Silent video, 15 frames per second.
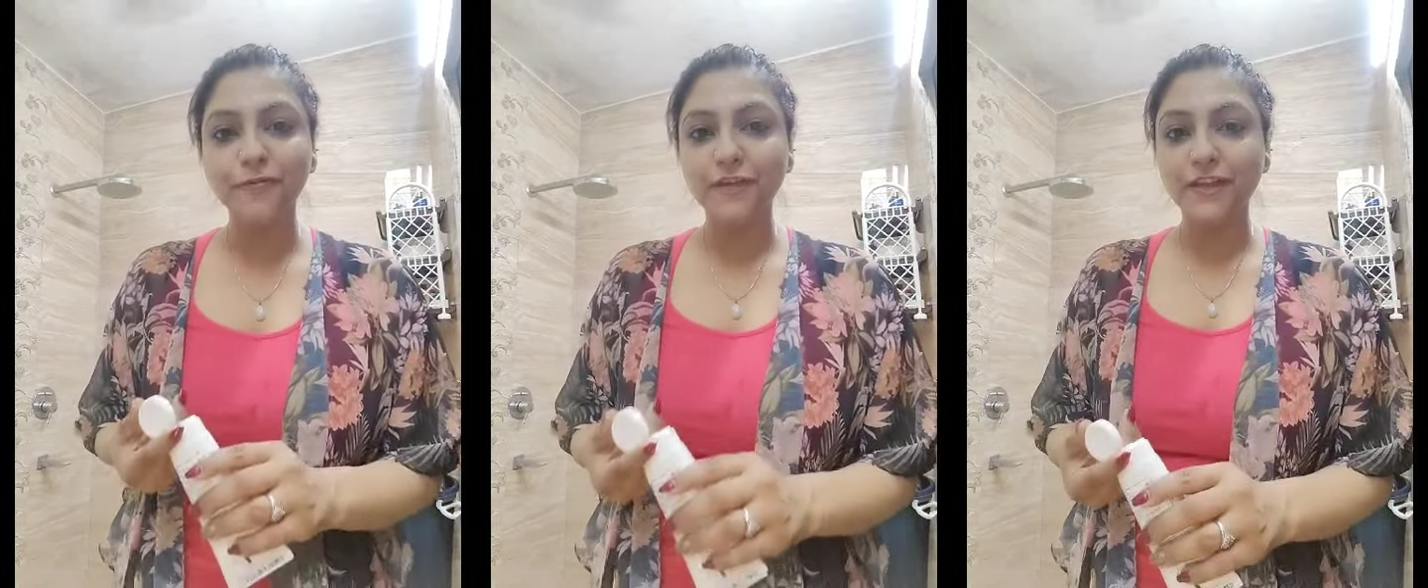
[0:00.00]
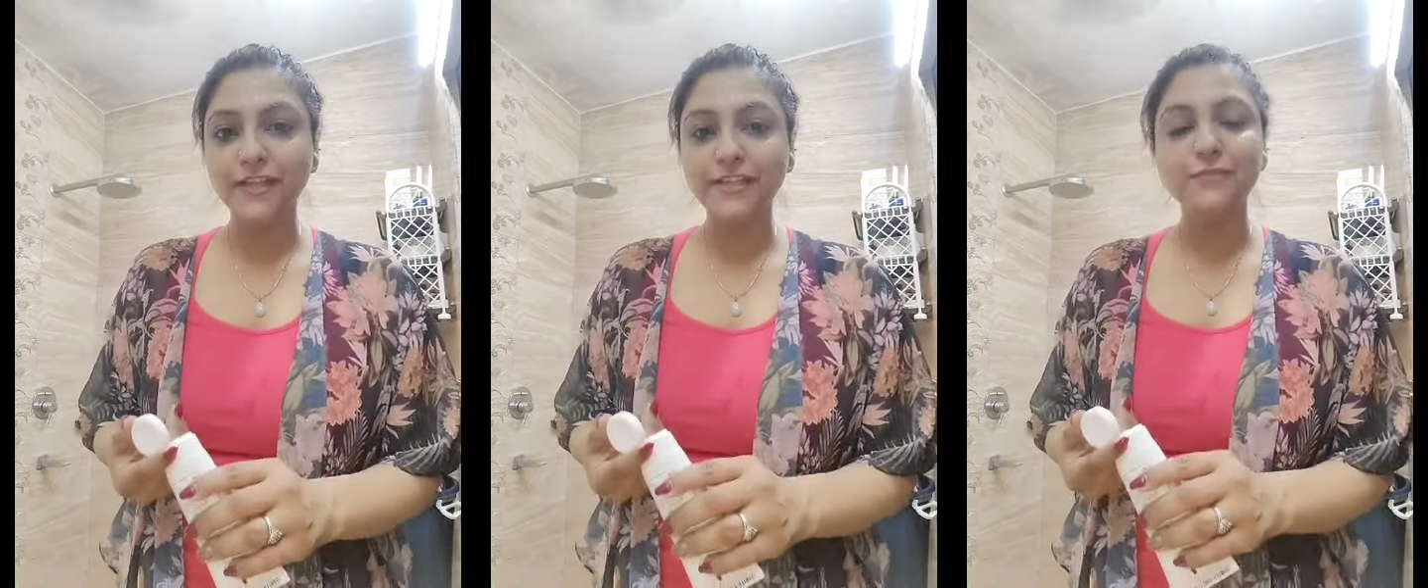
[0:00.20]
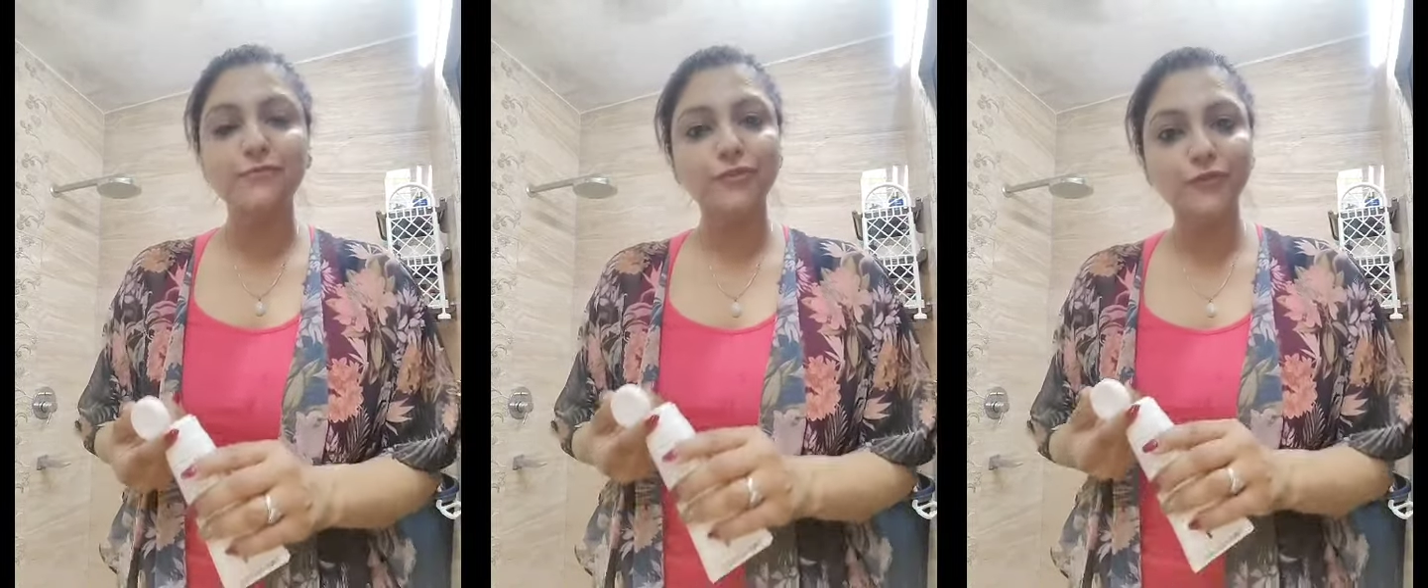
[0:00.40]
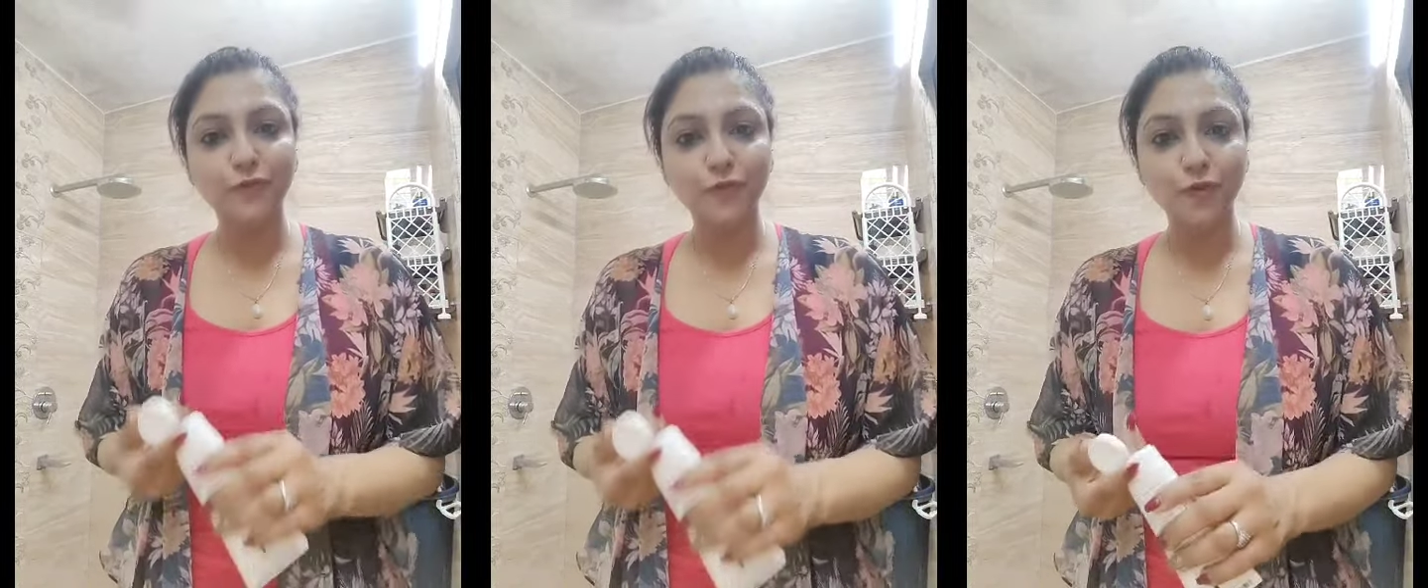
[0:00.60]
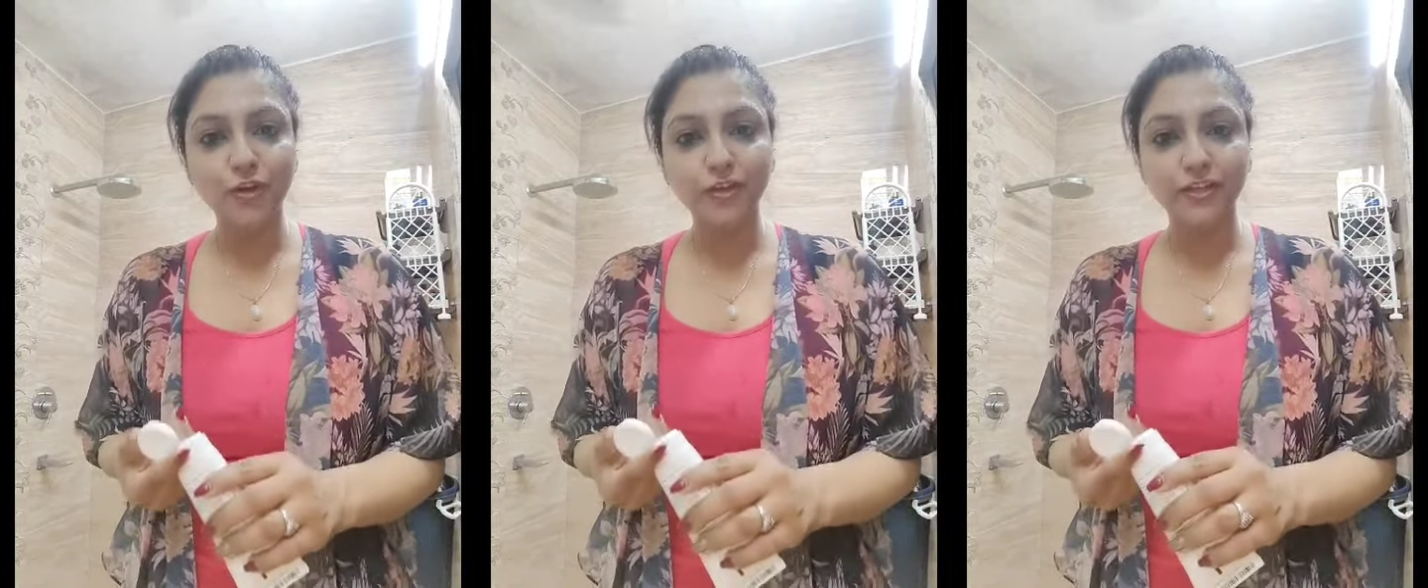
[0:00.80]
face with
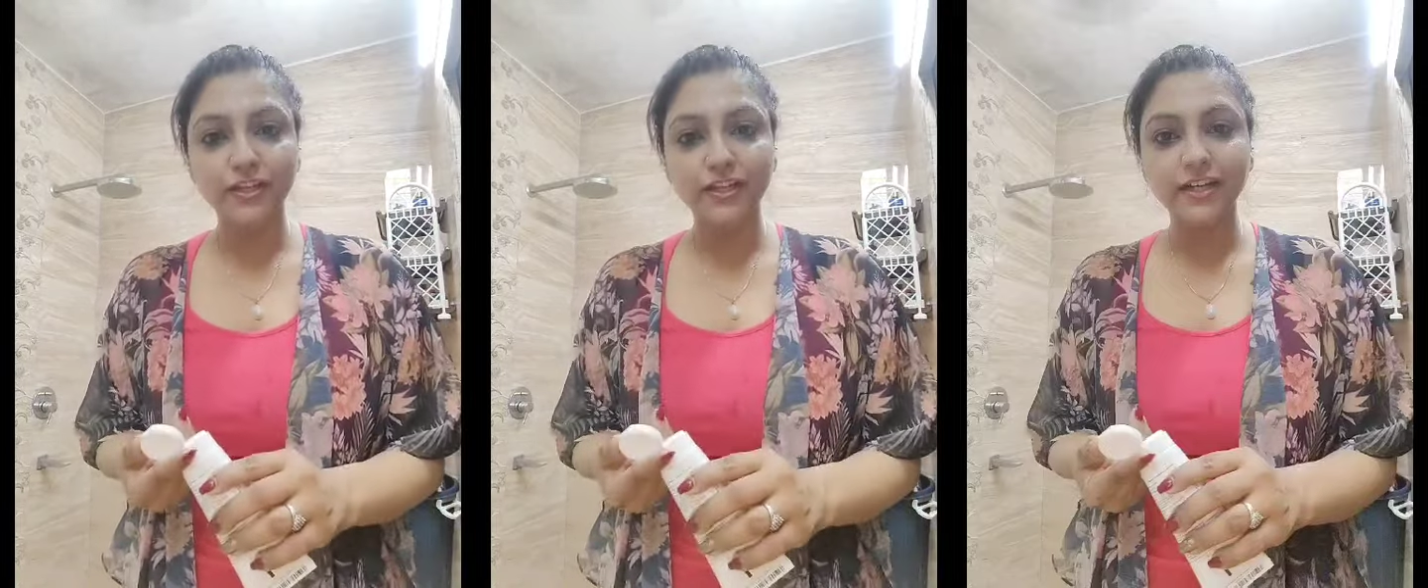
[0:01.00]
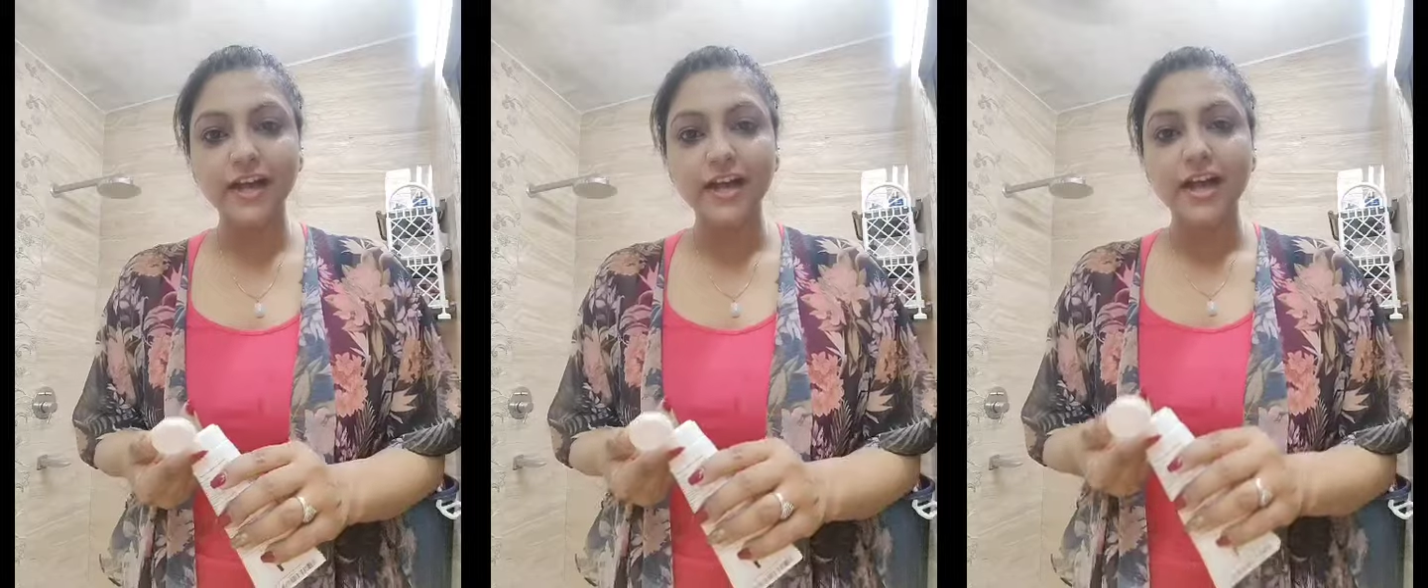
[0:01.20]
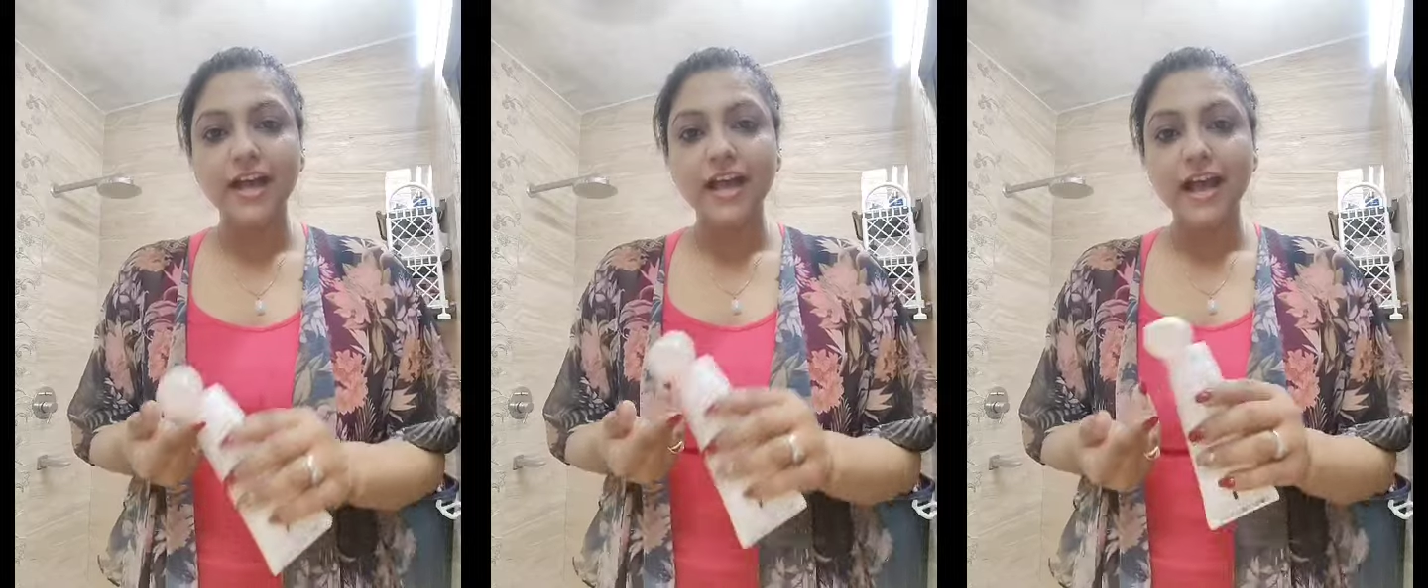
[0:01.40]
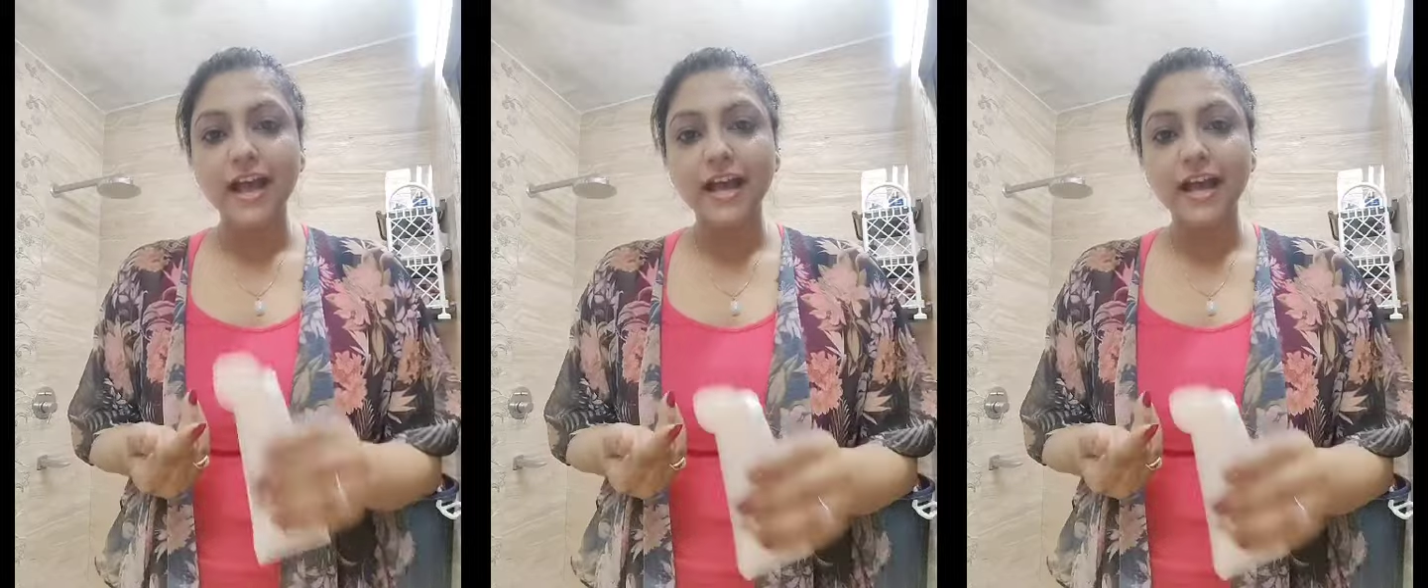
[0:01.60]
water